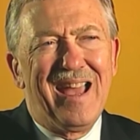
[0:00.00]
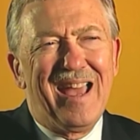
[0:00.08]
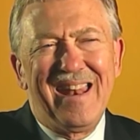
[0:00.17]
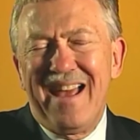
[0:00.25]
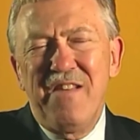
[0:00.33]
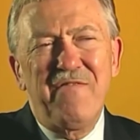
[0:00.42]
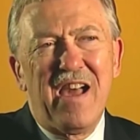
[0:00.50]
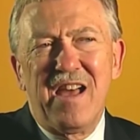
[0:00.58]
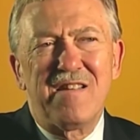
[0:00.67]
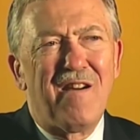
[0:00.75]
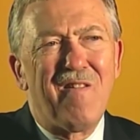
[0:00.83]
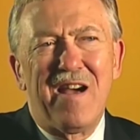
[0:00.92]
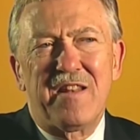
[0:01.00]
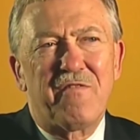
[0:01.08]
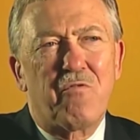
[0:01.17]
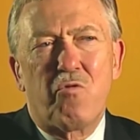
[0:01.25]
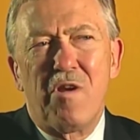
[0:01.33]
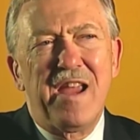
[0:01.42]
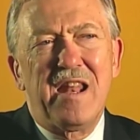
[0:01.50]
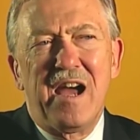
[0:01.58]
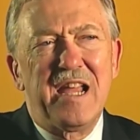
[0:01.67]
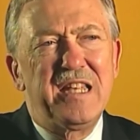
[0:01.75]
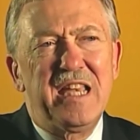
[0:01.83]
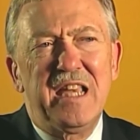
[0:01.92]
and I've gotten a lot of great
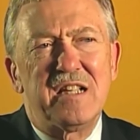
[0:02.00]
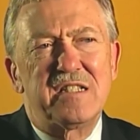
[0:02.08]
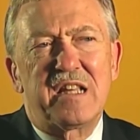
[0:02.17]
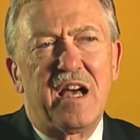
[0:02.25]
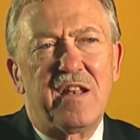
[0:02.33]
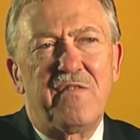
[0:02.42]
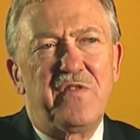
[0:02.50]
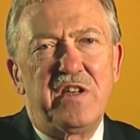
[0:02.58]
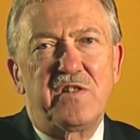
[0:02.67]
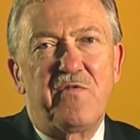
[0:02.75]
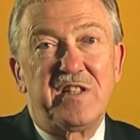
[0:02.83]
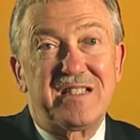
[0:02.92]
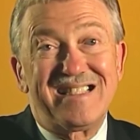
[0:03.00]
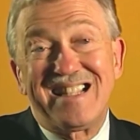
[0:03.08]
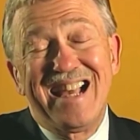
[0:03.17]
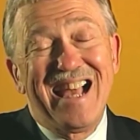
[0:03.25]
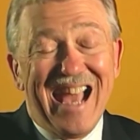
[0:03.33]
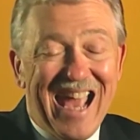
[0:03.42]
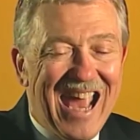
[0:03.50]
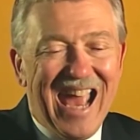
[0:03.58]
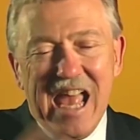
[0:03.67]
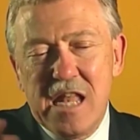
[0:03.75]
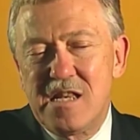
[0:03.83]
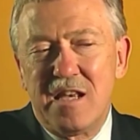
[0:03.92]
ideas out of these visits.
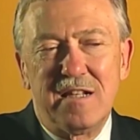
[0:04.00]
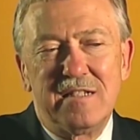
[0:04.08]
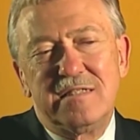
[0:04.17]
And